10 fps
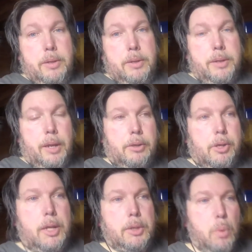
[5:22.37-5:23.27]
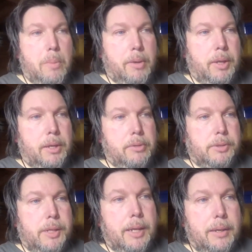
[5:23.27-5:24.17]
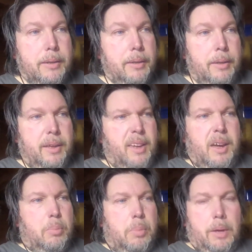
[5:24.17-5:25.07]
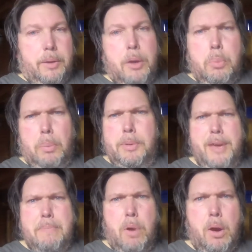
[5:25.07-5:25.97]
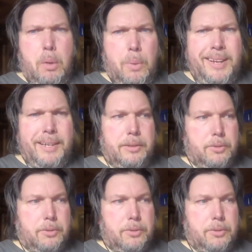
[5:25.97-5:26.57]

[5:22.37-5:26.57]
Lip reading: You know, Craig's mum only used it, I don't know, probably 10 mile a week,